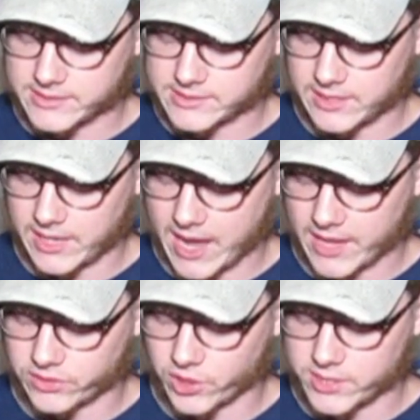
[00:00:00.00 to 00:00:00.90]
sitting
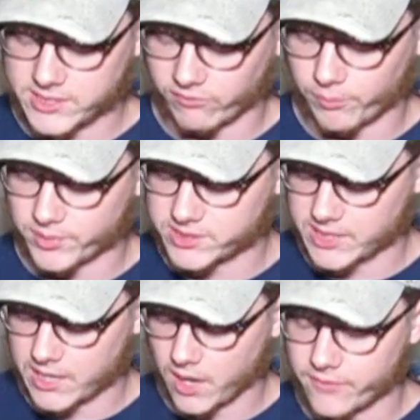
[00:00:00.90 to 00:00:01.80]
at
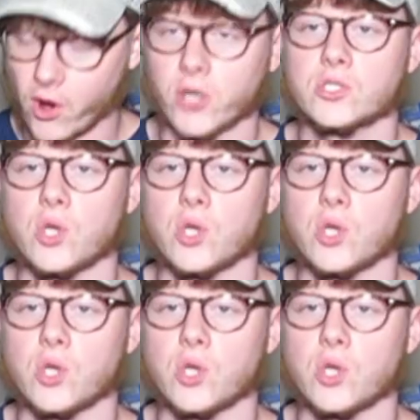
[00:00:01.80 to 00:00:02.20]
37% of our